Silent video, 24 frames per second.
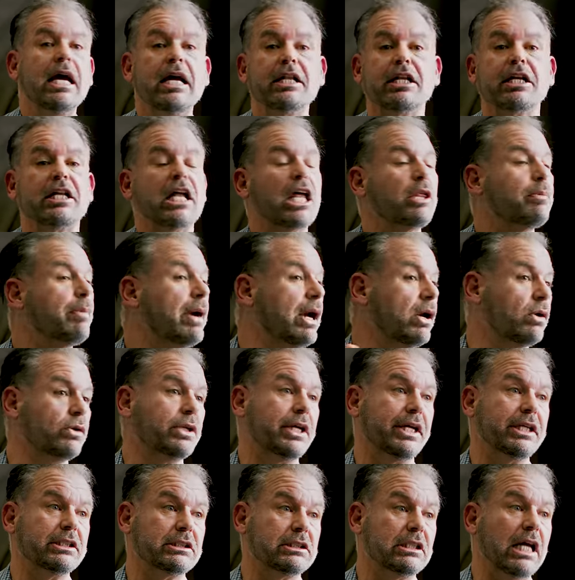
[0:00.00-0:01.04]
The death
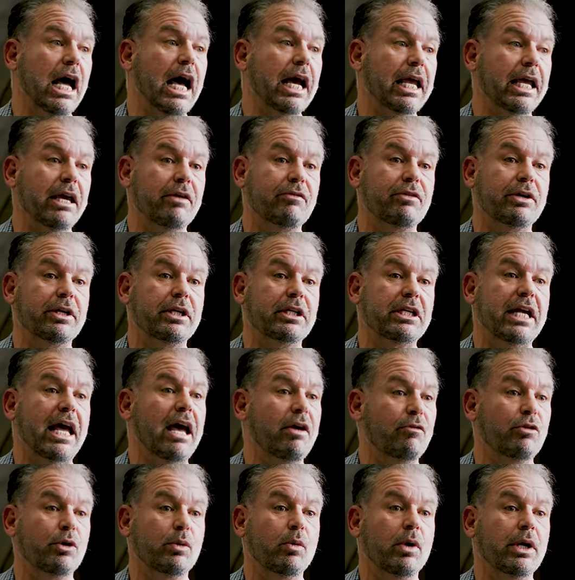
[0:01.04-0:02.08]
penalty is not given to
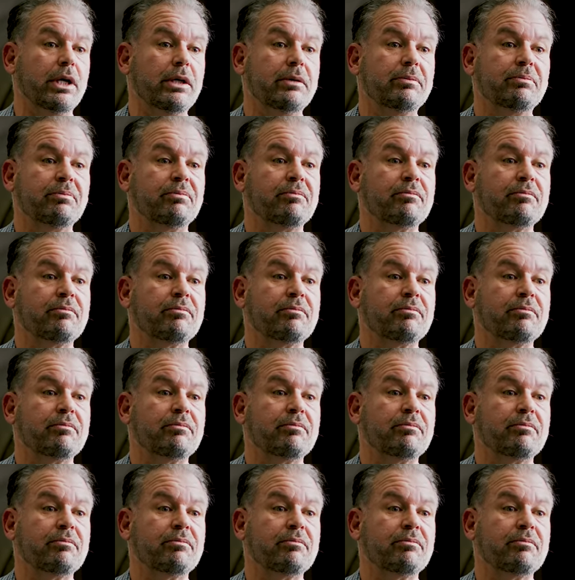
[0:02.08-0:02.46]
everyone.